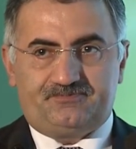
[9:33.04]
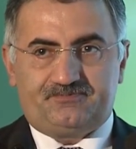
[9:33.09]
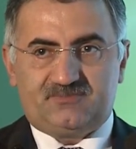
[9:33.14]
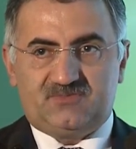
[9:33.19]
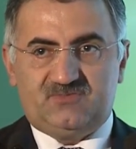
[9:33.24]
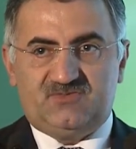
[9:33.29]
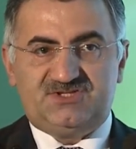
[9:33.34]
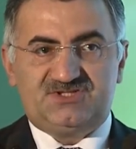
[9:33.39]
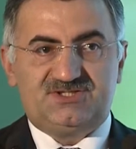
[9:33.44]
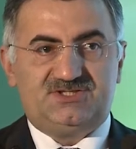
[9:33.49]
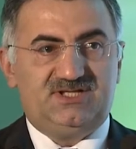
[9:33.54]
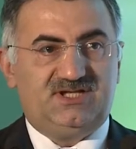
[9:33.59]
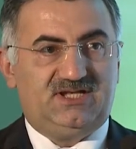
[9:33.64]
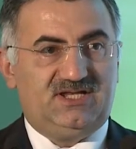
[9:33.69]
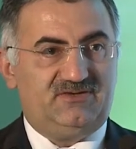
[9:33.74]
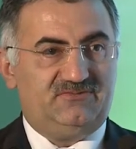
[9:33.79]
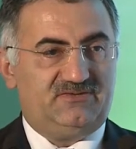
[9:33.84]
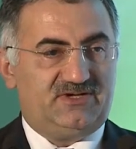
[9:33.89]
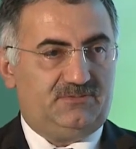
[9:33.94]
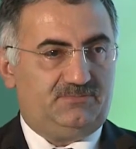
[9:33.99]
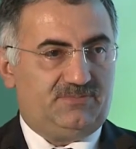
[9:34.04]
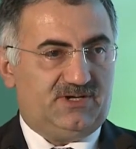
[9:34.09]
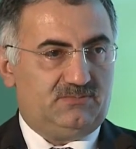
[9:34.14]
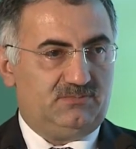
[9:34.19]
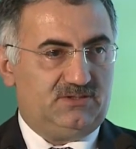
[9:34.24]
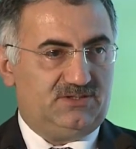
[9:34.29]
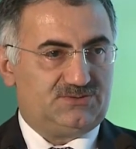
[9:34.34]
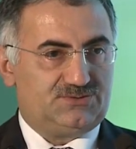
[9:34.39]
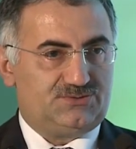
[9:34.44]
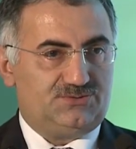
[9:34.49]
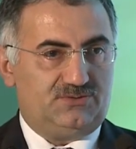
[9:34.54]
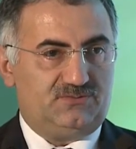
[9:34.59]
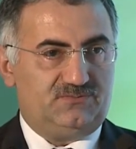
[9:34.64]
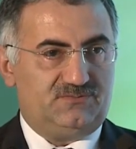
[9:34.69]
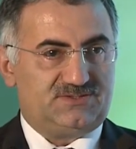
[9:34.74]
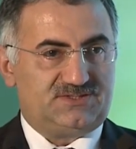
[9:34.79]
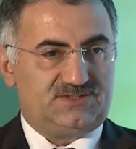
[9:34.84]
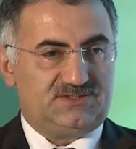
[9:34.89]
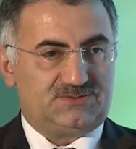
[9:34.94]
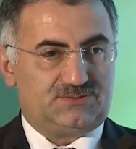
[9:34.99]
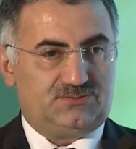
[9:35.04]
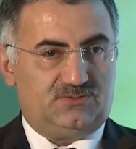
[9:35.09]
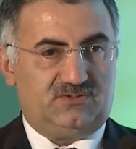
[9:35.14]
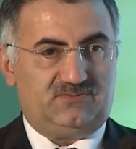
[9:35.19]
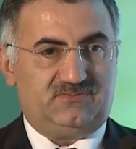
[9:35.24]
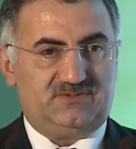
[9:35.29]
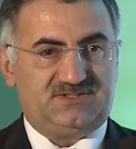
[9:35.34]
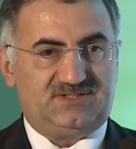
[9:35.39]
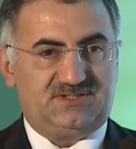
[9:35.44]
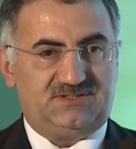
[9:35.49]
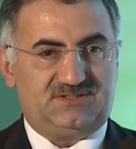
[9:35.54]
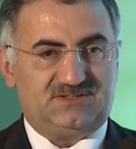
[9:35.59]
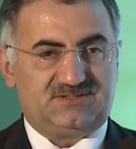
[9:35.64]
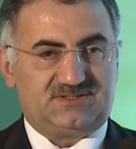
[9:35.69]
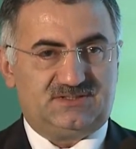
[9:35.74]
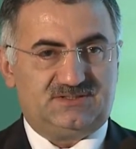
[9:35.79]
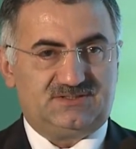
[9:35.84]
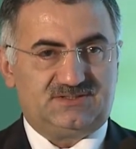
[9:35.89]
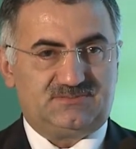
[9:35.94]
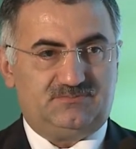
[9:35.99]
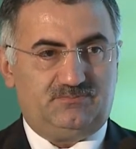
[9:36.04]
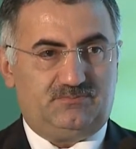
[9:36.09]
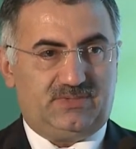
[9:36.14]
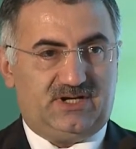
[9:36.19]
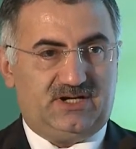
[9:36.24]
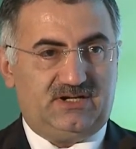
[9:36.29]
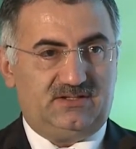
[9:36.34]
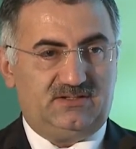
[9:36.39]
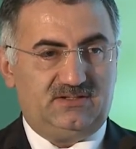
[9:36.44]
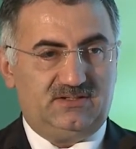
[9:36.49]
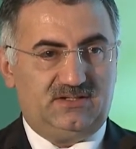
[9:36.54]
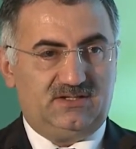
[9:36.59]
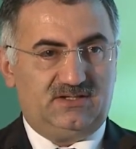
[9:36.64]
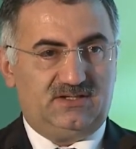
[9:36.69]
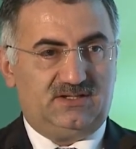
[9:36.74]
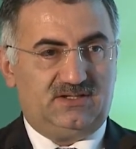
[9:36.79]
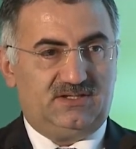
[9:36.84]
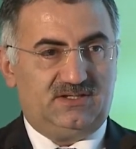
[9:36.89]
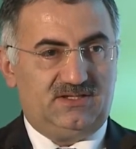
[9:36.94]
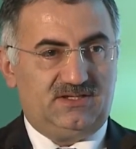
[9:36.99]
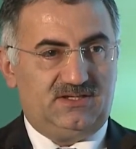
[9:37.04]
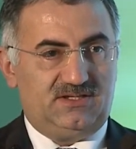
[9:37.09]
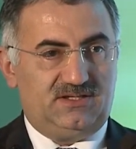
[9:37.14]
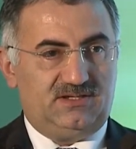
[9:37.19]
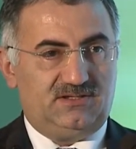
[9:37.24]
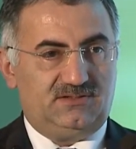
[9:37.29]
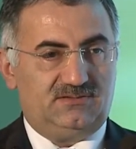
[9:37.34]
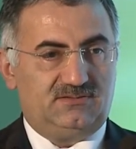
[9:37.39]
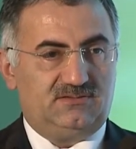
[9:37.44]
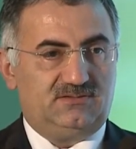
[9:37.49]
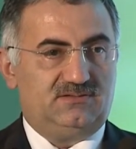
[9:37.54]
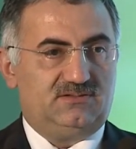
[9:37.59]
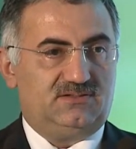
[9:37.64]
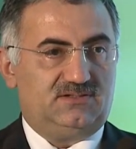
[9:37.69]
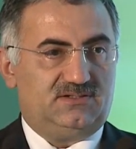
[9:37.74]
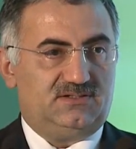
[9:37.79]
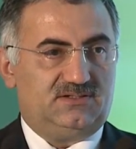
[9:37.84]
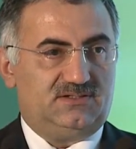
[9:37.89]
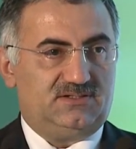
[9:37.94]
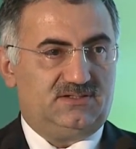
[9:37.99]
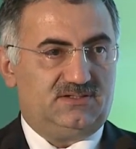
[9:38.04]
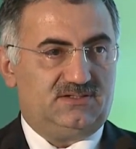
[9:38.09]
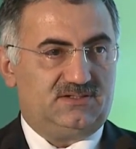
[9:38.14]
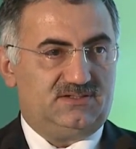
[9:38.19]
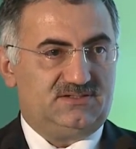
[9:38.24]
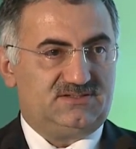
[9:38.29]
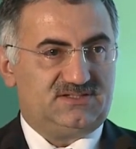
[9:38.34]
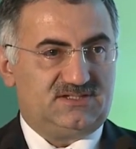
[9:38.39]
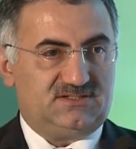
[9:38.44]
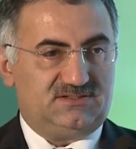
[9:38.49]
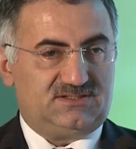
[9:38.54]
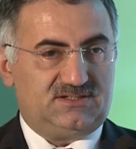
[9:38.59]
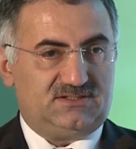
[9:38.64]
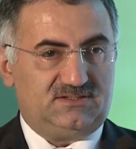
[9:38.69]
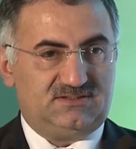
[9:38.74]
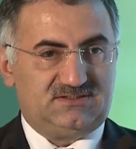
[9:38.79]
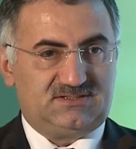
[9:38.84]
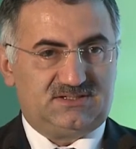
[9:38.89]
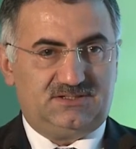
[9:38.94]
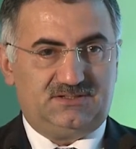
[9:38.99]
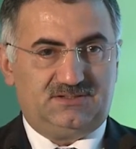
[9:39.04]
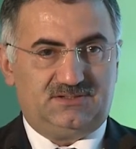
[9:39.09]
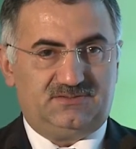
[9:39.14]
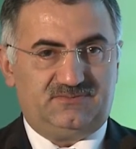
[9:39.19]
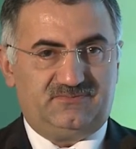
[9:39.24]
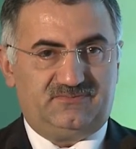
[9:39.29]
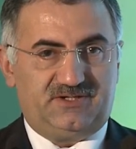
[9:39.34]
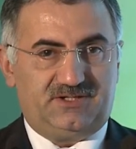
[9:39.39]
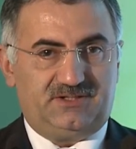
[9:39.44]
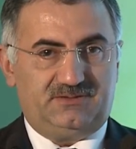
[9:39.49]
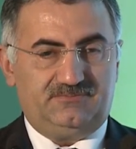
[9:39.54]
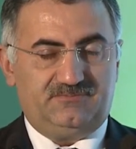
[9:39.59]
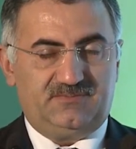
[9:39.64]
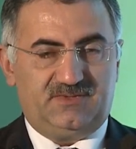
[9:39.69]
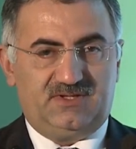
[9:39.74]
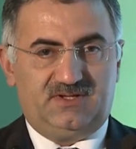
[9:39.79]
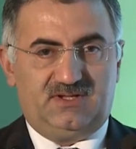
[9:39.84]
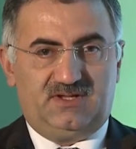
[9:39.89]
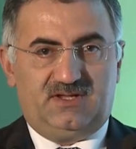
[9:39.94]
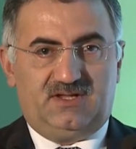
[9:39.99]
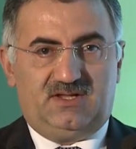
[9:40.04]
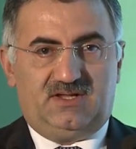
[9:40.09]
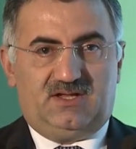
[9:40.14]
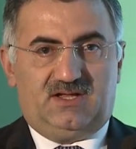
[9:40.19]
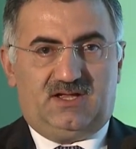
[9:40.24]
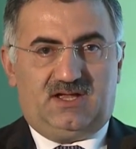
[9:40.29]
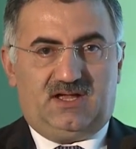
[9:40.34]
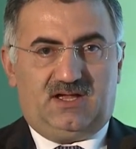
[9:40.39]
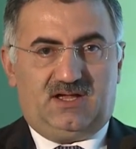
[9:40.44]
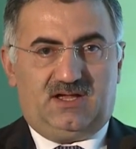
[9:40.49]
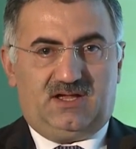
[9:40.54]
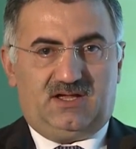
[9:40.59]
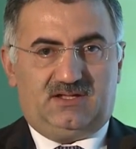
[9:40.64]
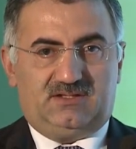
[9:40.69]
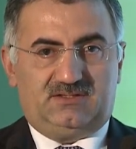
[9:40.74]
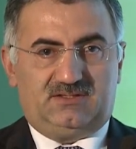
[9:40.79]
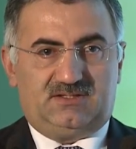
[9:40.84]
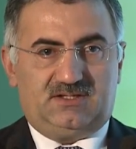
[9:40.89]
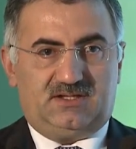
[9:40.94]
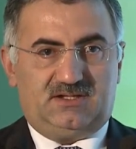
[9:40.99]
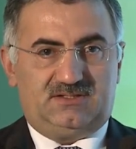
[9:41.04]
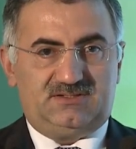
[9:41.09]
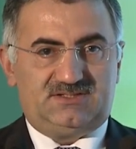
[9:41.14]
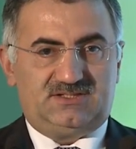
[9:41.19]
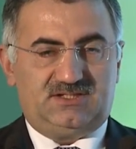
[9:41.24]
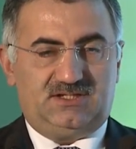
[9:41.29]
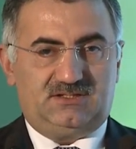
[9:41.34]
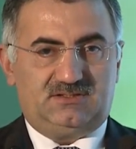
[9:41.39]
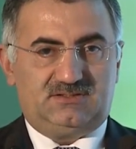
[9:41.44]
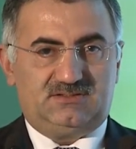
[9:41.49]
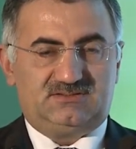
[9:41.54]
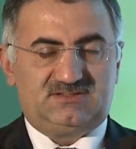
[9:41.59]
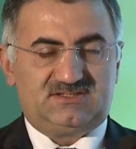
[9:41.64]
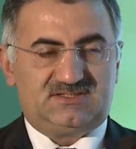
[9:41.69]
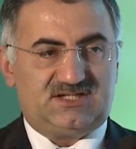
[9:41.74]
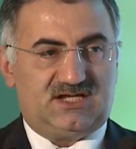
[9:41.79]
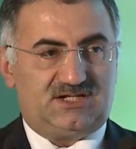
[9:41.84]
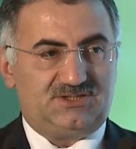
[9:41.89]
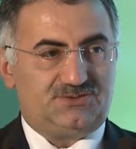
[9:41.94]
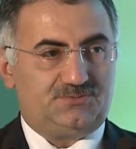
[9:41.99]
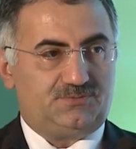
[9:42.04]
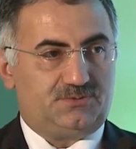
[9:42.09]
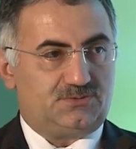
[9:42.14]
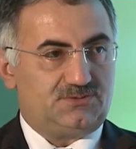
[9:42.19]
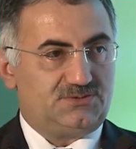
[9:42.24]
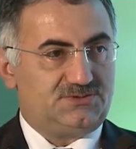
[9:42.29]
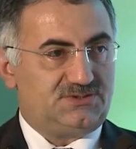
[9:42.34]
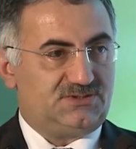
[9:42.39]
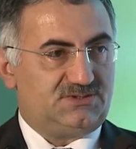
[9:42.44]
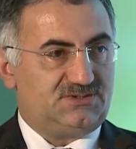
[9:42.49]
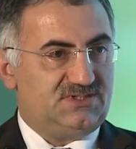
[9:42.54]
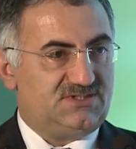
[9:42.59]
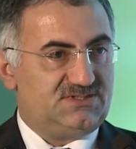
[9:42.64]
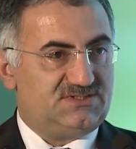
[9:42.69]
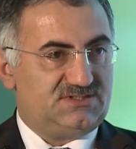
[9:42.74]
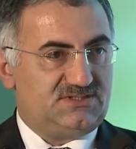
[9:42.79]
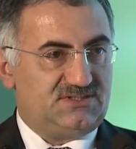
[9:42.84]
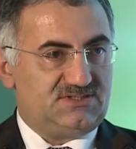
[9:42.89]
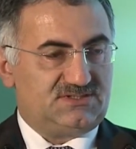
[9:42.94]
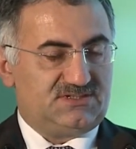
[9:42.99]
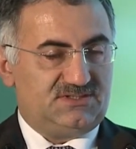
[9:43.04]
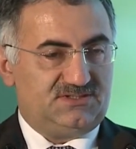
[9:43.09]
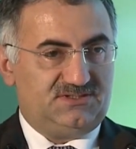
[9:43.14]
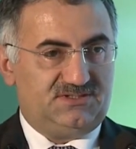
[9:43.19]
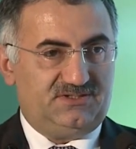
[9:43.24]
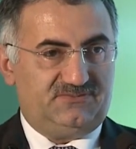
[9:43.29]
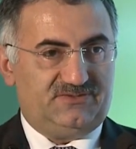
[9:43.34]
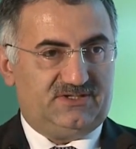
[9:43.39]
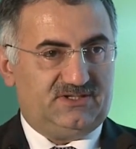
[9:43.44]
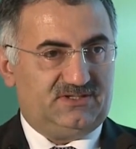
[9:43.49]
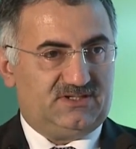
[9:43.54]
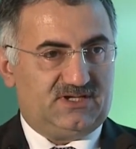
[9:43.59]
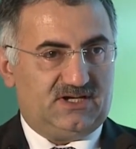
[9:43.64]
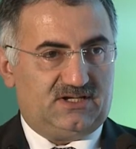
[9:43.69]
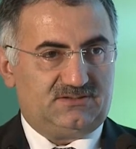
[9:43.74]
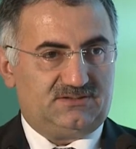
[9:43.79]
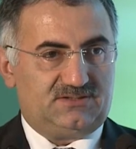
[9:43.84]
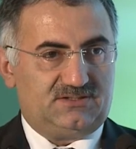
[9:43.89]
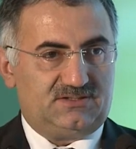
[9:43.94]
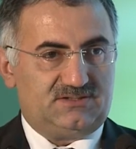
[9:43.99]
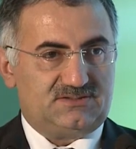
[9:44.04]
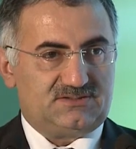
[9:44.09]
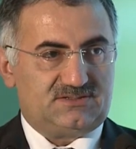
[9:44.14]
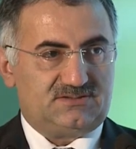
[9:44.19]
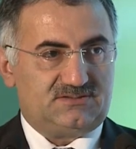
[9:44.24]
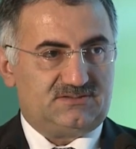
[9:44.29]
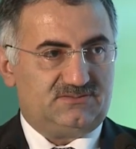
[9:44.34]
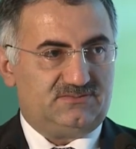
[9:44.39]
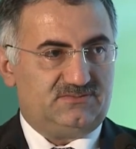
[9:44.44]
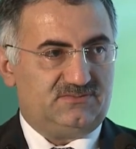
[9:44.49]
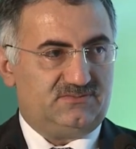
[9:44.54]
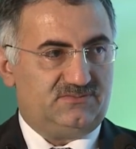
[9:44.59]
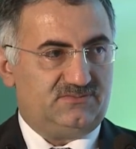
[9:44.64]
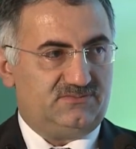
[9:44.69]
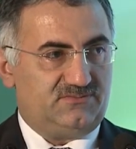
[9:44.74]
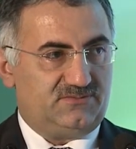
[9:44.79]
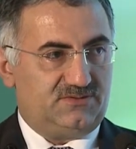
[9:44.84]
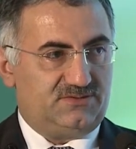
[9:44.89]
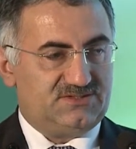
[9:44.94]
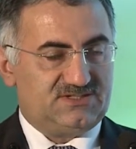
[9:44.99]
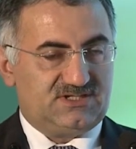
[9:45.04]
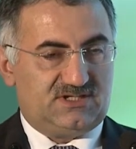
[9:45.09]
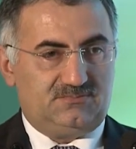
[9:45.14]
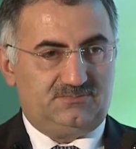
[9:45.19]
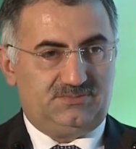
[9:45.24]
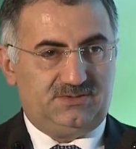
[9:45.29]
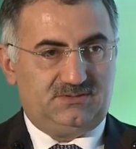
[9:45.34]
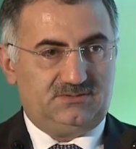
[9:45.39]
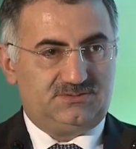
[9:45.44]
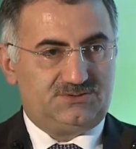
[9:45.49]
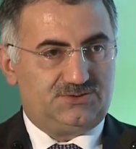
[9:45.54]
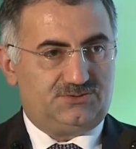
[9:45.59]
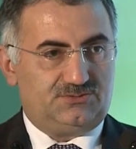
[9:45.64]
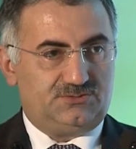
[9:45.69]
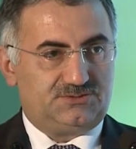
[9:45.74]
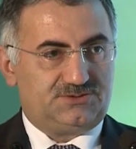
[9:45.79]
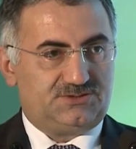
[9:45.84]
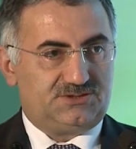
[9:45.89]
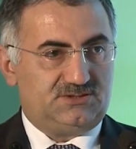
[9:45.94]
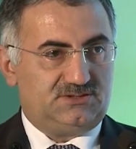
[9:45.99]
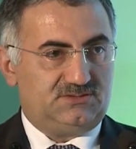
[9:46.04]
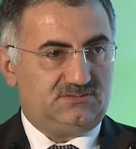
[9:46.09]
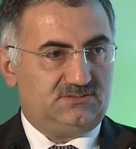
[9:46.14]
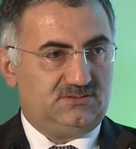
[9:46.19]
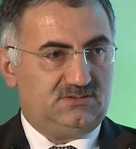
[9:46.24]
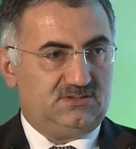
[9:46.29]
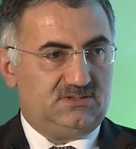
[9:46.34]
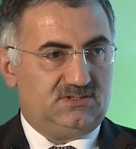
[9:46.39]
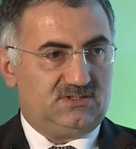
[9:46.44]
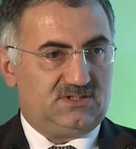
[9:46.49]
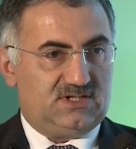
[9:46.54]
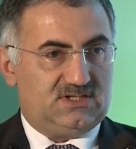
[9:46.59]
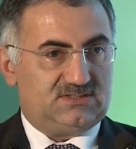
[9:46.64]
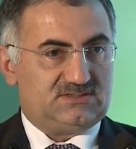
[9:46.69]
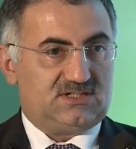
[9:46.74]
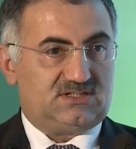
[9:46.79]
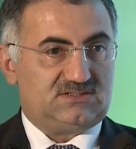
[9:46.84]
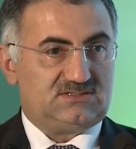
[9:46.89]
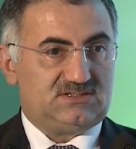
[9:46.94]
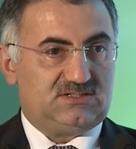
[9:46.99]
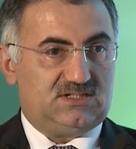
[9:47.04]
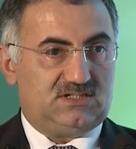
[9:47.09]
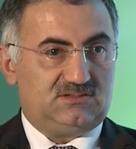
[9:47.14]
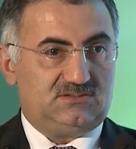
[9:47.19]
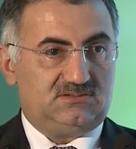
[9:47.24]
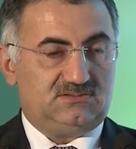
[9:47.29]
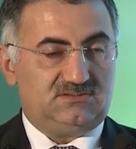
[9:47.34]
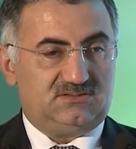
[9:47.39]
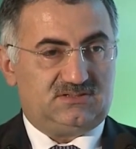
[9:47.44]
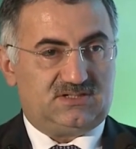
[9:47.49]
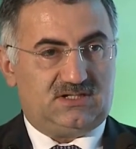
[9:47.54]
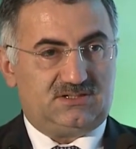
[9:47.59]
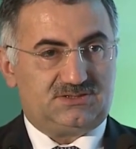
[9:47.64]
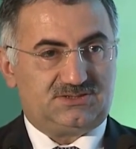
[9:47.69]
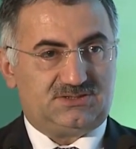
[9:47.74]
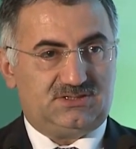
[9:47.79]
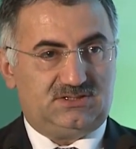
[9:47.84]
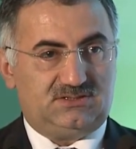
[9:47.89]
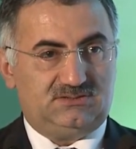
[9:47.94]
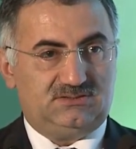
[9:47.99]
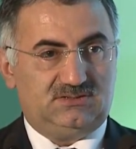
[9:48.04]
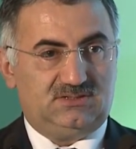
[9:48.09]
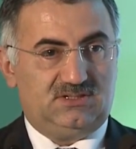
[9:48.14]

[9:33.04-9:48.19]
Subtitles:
which deliver public services to our citizens in centralized way. And I think such project exists in different countries. For example, Georgia, Kazakhstan, Russia,